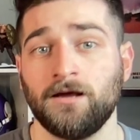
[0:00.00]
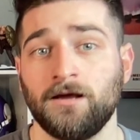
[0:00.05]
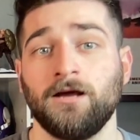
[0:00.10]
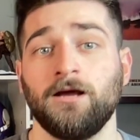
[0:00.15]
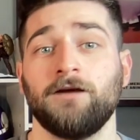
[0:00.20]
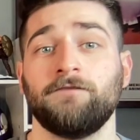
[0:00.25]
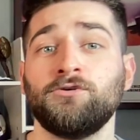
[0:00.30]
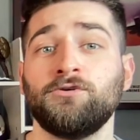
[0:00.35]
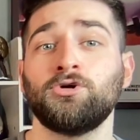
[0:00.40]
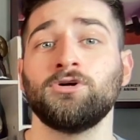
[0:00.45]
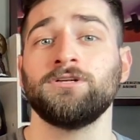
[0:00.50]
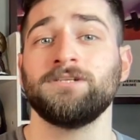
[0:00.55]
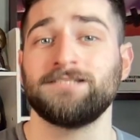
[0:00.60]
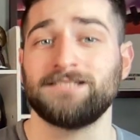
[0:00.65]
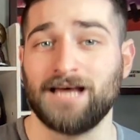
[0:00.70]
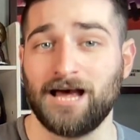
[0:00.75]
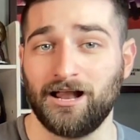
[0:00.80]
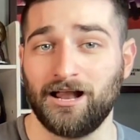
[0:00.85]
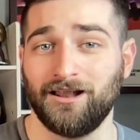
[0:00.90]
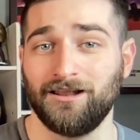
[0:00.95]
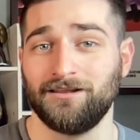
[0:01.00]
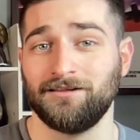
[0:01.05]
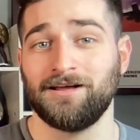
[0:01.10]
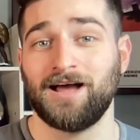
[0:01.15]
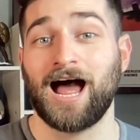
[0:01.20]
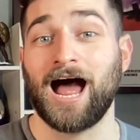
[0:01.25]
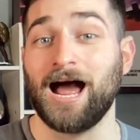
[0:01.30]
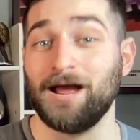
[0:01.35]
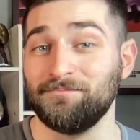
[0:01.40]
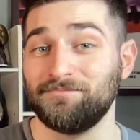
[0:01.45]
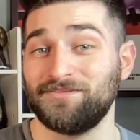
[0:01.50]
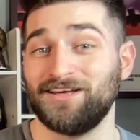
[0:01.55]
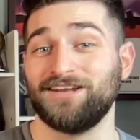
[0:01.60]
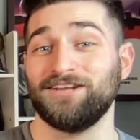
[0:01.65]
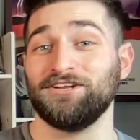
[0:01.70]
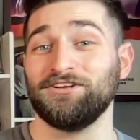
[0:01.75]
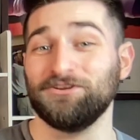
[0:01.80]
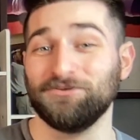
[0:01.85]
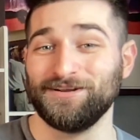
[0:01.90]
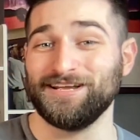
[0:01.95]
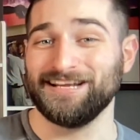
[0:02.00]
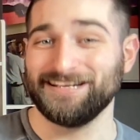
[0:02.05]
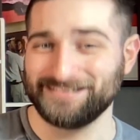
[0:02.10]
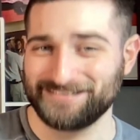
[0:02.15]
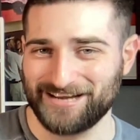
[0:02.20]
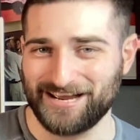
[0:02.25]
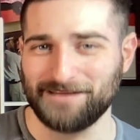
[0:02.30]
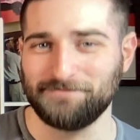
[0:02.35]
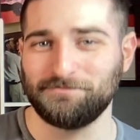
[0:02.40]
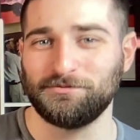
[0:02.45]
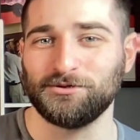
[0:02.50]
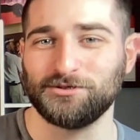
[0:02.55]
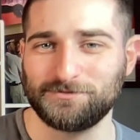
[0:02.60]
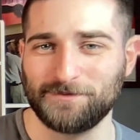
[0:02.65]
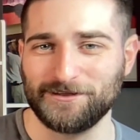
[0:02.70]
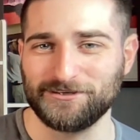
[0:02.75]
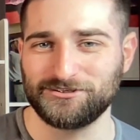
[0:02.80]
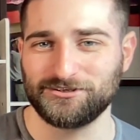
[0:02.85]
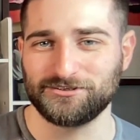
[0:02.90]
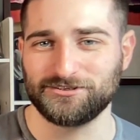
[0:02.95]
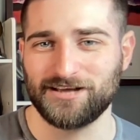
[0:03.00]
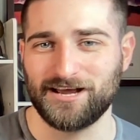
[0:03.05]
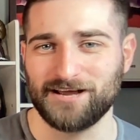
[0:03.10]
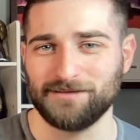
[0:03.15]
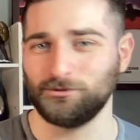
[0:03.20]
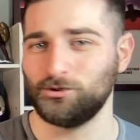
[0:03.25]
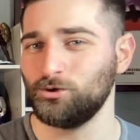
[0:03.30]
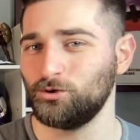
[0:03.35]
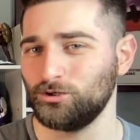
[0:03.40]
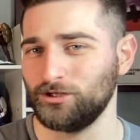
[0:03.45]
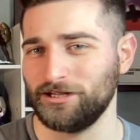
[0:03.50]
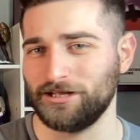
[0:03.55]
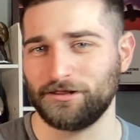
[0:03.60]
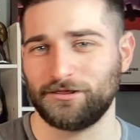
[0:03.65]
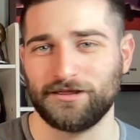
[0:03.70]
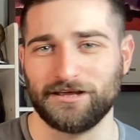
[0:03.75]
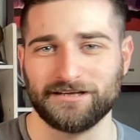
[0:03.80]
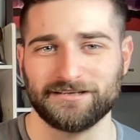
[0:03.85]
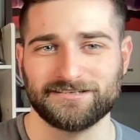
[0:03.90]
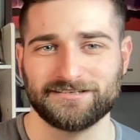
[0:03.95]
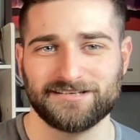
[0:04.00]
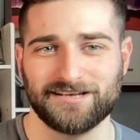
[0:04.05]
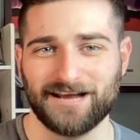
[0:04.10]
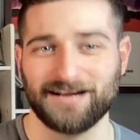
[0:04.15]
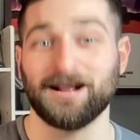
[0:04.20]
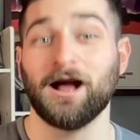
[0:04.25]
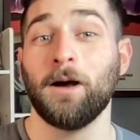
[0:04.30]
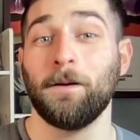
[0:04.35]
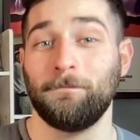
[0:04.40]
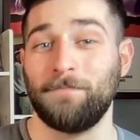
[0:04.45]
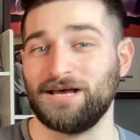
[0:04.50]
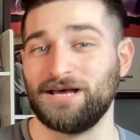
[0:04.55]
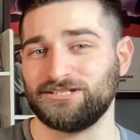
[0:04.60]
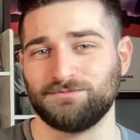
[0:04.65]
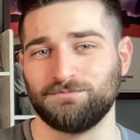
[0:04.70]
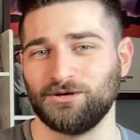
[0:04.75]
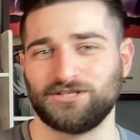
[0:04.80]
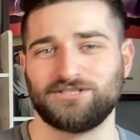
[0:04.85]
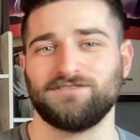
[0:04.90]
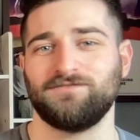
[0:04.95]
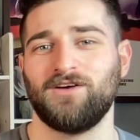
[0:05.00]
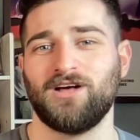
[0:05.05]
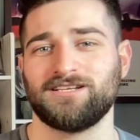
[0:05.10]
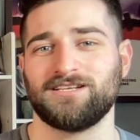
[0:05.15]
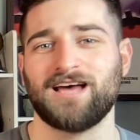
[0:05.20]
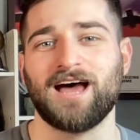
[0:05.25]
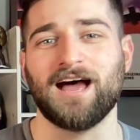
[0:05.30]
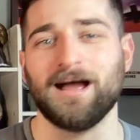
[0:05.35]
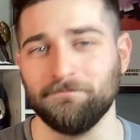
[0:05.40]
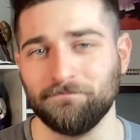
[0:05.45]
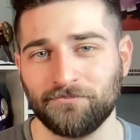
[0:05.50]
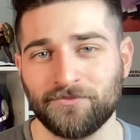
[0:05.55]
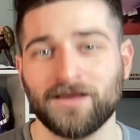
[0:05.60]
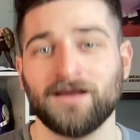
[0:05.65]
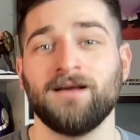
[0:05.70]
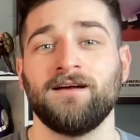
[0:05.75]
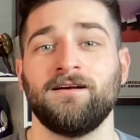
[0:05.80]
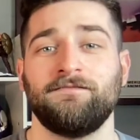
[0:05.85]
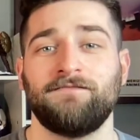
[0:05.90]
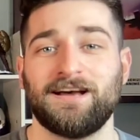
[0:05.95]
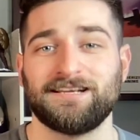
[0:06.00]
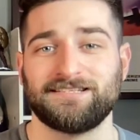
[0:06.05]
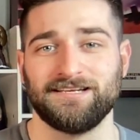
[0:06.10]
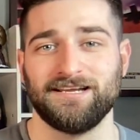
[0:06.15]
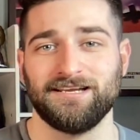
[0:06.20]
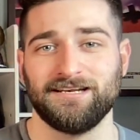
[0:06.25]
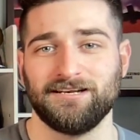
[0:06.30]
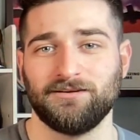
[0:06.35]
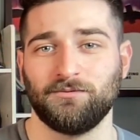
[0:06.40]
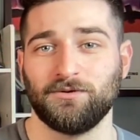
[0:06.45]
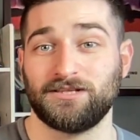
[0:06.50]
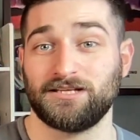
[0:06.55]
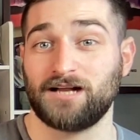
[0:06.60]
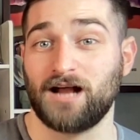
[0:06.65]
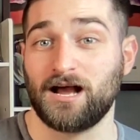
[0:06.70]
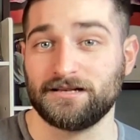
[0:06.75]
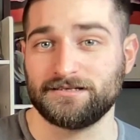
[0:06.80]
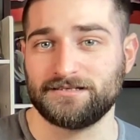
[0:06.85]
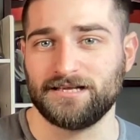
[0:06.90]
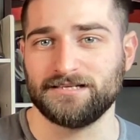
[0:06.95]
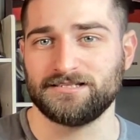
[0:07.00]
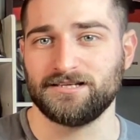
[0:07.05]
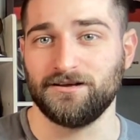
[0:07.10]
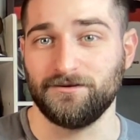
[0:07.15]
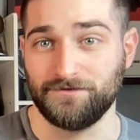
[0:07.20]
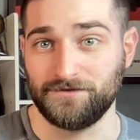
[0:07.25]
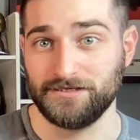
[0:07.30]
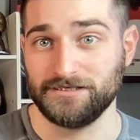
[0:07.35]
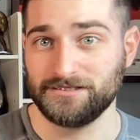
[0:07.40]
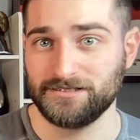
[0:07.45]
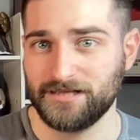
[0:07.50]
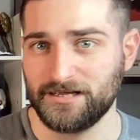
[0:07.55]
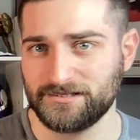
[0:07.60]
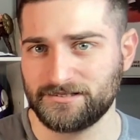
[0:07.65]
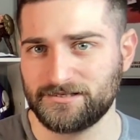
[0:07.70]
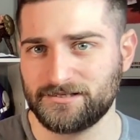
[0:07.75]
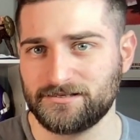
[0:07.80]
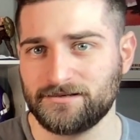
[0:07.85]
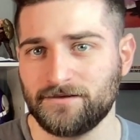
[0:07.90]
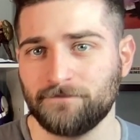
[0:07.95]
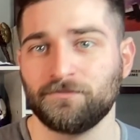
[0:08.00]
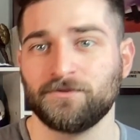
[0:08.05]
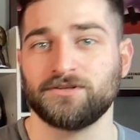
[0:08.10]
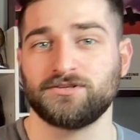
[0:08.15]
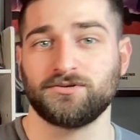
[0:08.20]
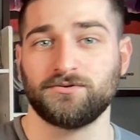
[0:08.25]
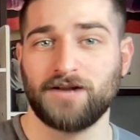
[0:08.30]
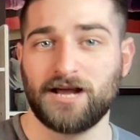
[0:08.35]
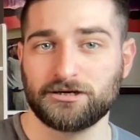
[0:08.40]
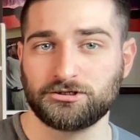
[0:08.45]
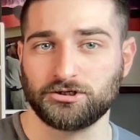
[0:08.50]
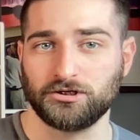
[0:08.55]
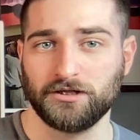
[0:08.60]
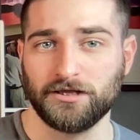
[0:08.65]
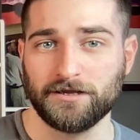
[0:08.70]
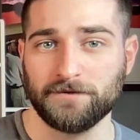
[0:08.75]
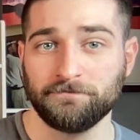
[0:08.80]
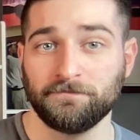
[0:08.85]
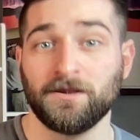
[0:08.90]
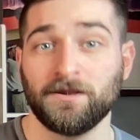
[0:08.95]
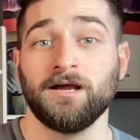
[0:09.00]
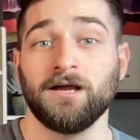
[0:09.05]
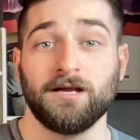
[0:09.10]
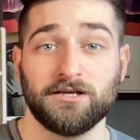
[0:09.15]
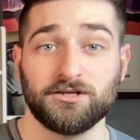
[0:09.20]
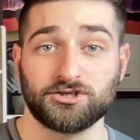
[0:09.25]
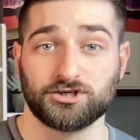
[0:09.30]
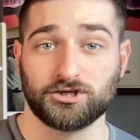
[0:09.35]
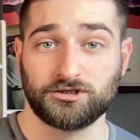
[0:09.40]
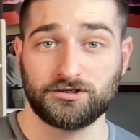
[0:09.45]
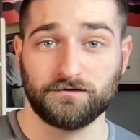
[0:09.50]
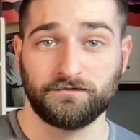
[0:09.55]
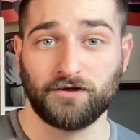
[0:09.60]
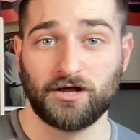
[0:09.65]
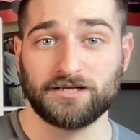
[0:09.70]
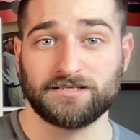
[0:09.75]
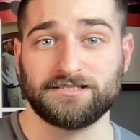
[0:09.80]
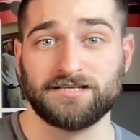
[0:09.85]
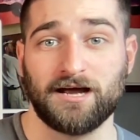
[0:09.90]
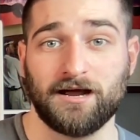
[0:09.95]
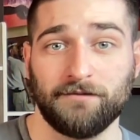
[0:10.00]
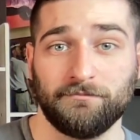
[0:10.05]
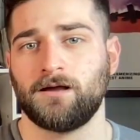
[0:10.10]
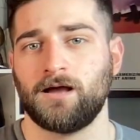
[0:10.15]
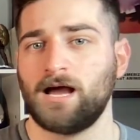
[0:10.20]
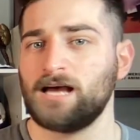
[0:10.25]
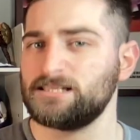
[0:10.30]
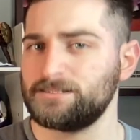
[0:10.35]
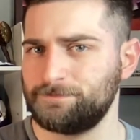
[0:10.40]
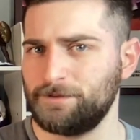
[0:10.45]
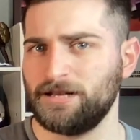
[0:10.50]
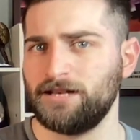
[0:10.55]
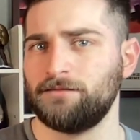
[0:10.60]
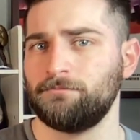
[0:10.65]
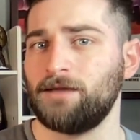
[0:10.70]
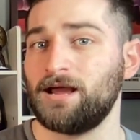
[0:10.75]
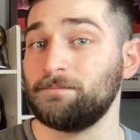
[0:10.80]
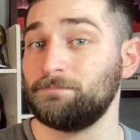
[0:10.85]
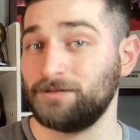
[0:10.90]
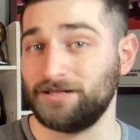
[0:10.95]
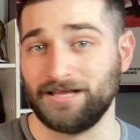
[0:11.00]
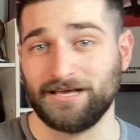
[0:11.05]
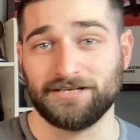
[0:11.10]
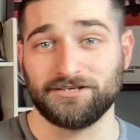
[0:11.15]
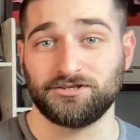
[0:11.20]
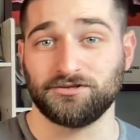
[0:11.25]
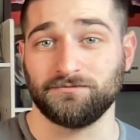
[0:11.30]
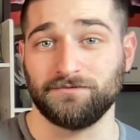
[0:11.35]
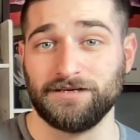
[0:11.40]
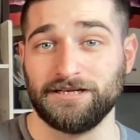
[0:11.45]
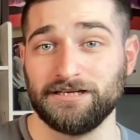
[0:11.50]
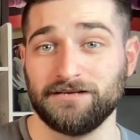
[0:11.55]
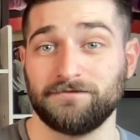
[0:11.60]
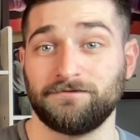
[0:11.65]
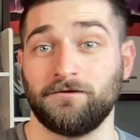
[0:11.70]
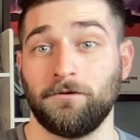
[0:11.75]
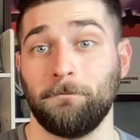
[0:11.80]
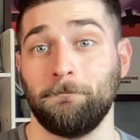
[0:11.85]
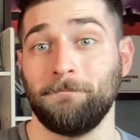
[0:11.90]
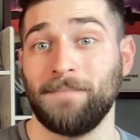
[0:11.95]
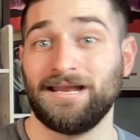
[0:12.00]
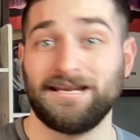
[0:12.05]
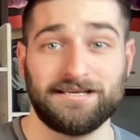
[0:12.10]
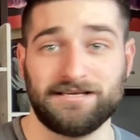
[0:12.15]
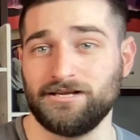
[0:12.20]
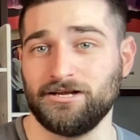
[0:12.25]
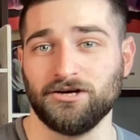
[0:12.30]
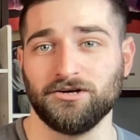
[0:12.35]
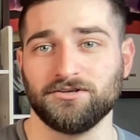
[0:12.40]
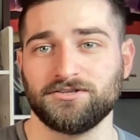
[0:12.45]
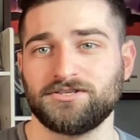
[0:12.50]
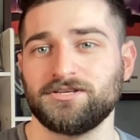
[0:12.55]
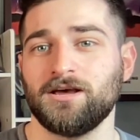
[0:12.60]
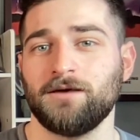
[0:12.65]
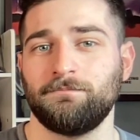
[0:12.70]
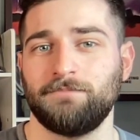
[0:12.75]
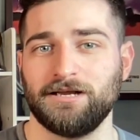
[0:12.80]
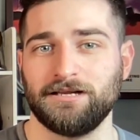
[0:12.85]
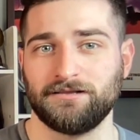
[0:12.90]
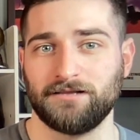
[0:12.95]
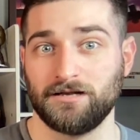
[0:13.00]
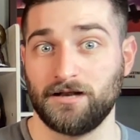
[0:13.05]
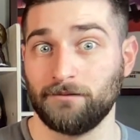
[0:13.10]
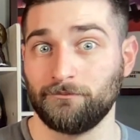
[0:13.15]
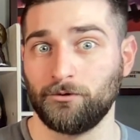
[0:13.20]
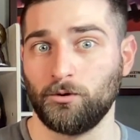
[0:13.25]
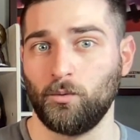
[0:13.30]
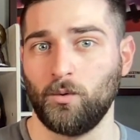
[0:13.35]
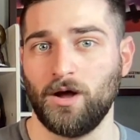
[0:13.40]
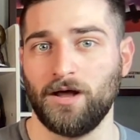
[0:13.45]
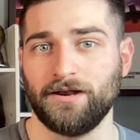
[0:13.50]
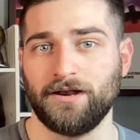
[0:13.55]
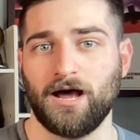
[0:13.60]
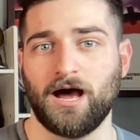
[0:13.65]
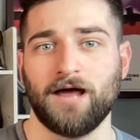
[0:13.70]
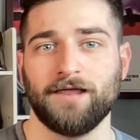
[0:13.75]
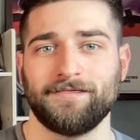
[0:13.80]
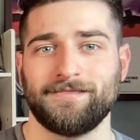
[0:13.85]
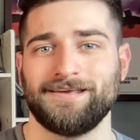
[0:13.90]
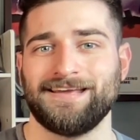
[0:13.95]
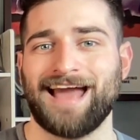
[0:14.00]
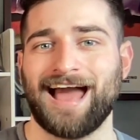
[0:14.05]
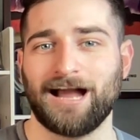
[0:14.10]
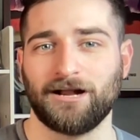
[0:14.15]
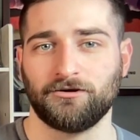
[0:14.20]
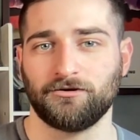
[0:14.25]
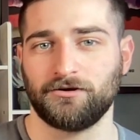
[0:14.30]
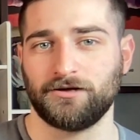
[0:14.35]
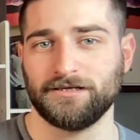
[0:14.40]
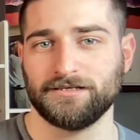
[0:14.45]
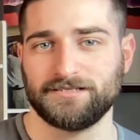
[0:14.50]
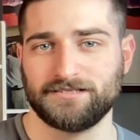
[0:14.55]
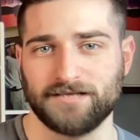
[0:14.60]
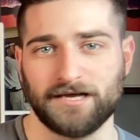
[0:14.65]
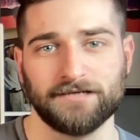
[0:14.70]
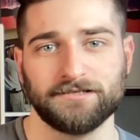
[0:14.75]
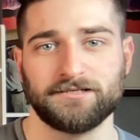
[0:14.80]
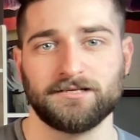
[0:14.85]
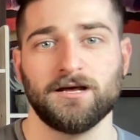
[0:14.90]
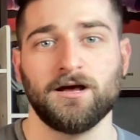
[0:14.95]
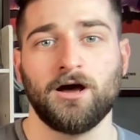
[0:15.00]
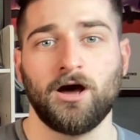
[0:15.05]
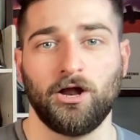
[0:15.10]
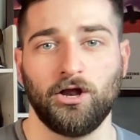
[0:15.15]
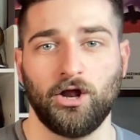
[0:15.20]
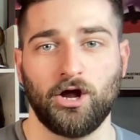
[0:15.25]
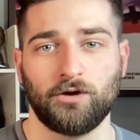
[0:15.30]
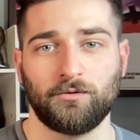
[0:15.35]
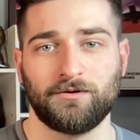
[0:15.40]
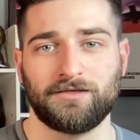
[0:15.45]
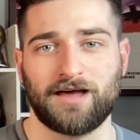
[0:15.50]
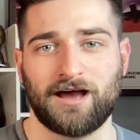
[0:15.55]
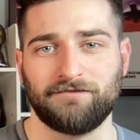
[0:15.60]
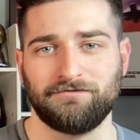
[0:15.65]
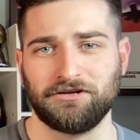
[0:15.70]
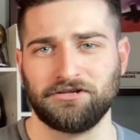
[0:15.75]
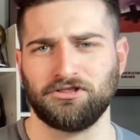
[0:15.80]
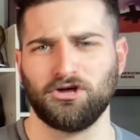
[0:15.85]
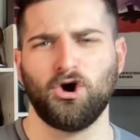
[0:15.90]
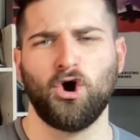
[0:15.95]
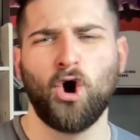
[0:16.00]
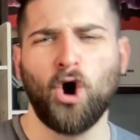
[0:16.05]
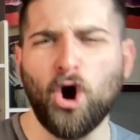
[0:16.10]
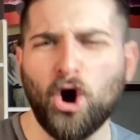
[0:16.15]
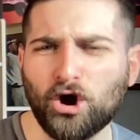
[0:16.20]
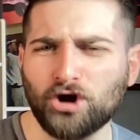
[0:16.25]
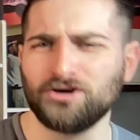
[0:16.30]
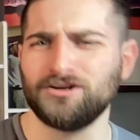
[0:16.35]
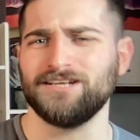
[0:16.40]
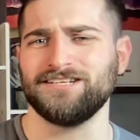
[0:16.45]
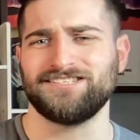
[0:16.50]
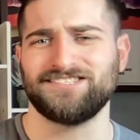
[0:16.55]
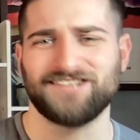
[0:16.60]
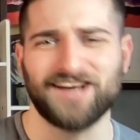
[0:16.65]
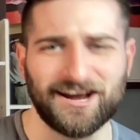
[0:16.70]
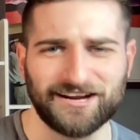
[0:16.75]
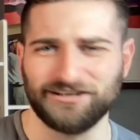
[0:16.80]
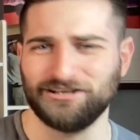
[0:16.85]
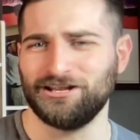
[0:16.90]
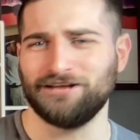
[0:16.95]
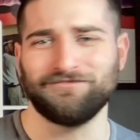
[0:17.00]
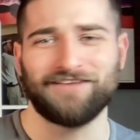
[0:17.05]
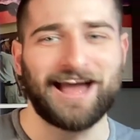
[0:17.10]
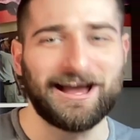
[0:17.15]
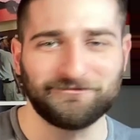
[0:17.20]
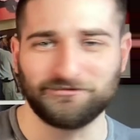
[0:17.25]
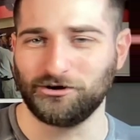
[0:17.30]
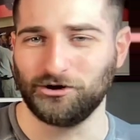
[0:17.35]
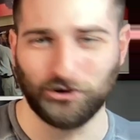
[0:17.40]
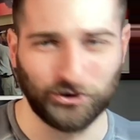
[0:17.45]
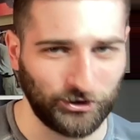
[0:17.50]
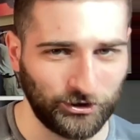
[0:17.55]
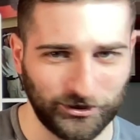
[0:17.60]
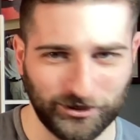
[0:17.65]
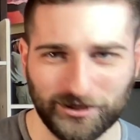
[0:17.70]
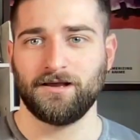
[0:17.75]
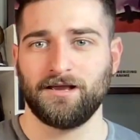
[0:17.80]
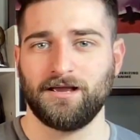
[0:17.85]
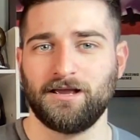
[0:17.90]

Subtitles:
If you couldn't tell, I'm that annoying type who spends their time Googling things like best books of all time, fascinated with the contents of these lists. So naturally, In Search of Lost Time has been in my plan to read for many years, being the number one on the aggregate site, along with having the hardest title I've ever heard.